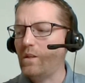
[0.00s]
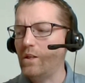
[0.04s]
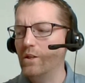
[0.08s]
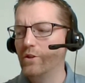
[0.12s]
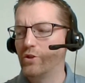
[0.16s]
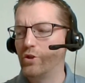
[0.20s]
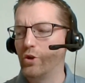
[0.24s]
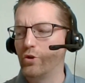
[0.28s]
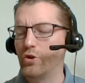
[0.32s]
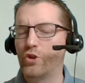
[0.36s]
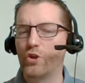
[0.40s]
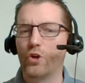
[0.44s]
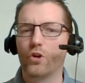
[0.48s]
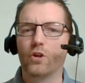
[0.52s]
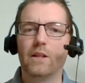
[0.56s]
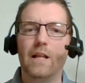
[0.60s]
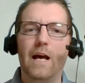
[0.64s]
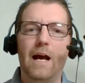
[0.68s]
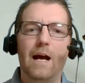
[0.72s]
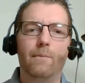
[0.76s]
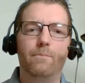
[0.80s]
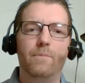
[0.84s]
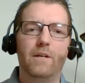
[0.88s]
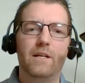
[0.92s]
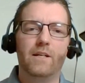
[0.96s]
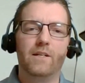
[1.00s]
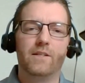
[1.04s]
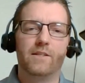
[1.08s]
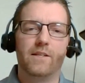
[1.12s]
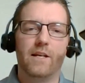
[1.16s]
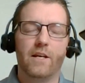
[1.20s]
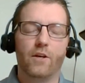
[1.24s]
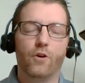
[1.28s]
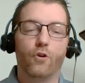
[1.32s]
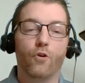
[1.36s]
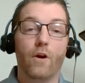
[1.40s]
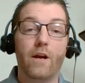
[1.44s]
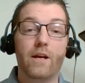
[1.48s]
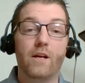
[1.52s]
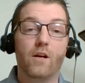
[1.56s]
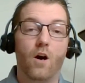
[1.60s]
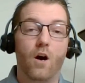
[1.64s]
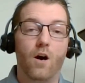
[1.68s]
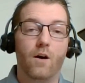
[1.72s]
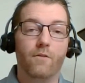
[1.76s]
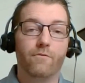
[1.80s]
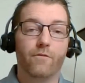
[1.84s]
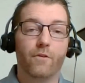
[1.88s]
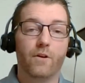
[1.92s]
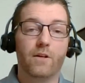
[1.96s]
And so ShirtLab is a great
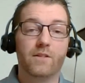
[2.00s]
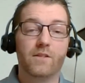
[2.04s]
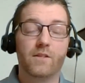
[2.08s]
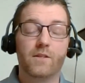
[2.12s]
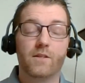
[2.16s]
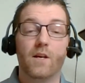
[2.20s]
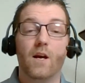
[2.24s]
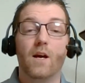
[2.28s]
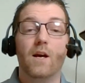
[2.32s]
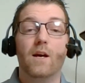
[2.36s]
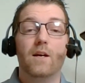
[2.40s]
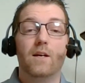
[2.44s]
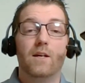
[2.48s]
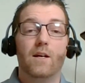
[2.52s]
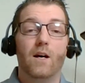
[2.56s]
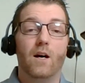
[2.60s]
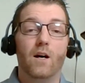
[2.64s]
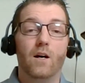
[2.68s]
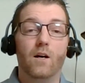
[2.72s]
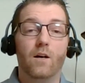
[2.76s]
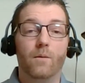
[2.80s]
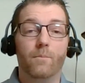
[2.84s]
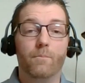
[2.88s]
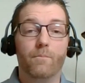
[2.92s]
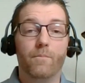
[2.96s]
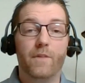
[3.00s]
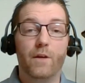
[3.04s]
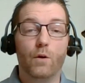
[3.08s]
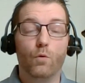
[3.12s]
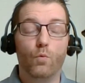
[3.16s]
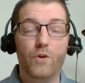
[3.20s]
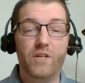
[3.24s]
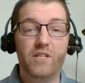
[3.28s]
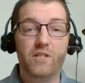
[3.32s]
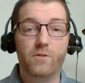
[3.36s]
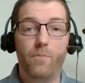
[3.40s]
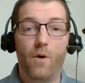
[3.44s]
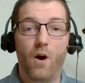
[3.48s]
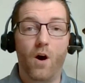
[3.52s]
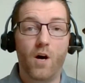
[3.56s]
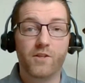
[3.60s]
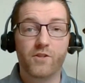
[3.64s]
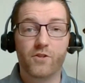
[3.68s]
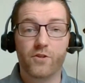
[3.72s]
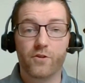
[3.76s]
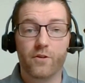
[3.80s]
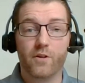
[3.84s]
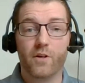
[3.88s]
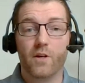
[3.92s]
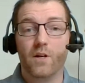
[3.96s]
conference um, that we
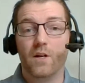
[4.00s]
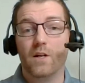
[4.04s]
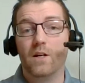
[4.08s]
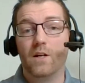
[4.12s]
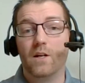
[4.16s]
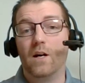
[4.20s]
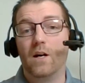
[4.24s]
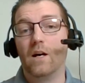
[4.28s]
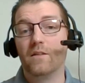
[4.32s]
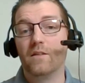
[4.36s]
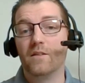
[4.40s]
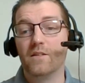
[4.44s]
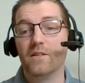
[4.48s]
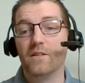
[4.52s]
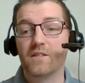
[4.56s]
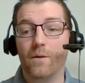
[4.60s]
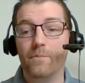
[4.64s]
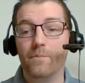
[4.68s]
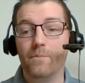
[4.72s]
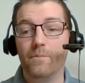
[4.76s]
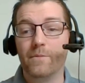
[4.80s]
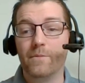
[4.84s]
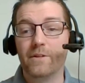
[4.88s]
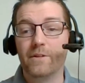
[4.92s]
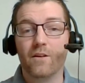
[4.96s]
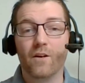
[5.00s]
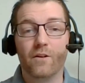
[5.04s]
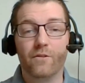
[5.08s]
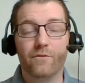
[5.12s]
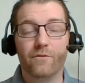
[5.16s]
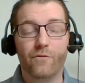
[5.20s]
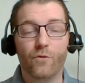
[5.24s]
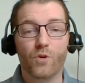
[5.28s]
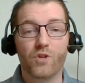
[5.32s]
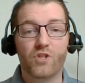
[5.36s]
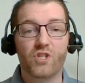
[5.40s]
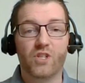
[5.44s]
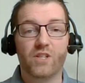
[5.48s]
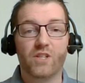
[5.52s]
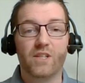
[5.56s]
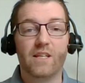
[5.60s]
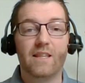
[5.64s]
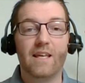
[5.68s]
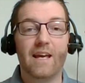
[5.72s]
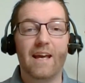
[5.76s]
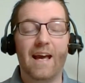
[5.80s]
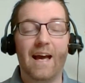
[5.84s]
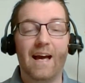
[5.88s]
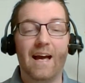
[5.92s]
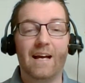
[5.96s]
sponsor uh, this coming year.
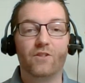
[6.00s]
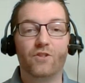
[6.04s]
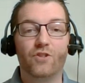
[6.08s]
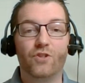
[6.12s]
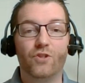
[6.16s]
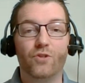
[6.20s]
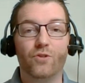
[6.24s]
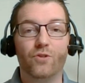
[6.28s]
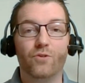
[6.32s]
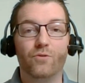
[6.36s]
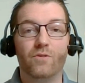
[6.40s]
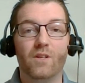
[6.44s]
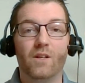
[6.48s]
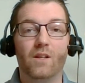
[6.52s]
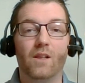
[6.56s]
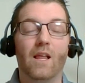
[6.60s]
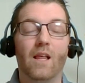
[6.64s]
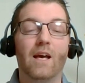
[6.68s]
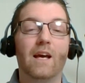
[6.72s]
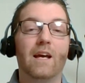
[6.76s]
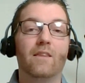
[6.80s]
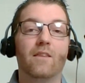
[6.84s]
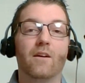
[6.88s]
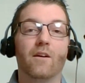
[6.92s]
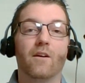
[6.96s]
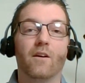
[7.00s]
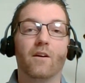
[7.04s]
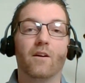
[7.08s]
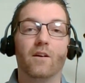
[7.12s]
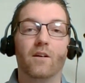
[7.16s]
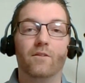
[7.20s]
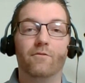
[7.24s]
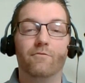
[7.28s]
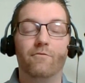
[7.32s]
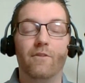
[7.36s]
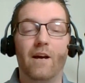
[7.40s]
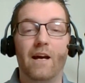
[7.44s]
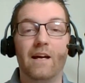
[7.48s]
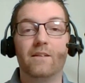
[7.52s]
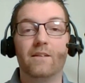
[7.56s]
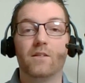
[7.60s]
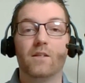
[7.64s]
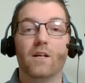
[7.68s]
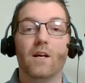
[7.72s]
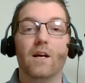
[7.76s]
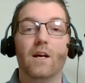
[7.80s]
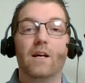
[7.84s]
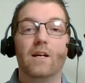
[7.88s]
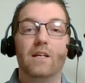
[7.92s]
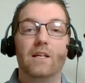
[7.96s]
Unfortunately, they had to delay their event